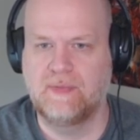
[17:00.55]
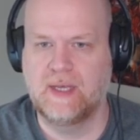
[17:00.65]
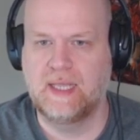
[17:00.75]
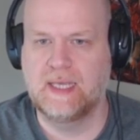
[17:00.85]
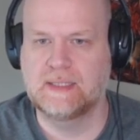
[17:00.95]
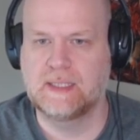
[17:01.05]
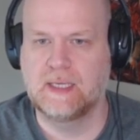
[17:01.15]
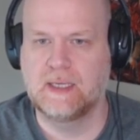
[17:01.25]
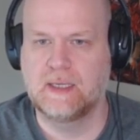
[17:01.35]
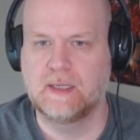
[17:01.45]
then he has
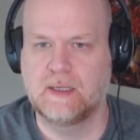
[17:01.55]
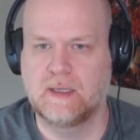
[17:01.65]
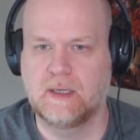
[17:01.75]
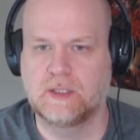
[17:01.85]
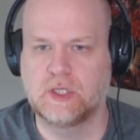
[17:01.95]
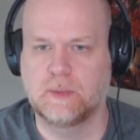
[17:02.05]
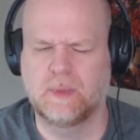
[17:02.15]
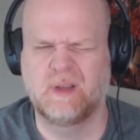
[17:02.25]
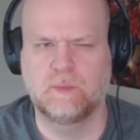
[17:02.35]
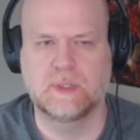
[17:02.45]

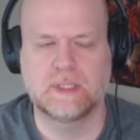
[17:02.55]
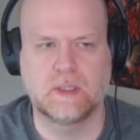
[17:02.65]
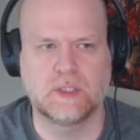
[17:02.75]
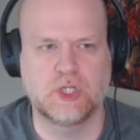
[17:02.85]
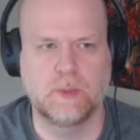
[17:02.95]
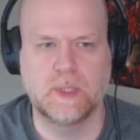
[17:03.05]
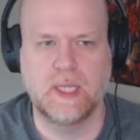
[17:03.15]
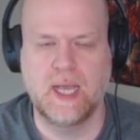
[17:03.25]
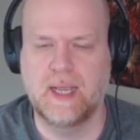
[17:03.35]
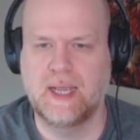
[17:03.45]
what's it called? Terminal
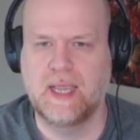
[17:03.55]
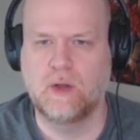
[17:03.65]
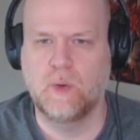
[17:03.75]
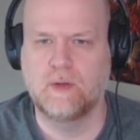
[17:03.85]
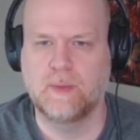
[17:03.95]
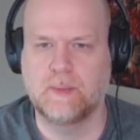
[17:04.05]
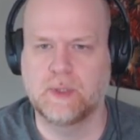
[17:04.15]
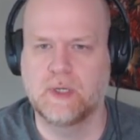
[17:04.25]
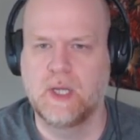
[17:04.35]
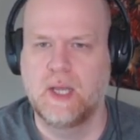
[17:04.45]
eye? I can't quite
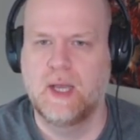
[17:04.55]
remember.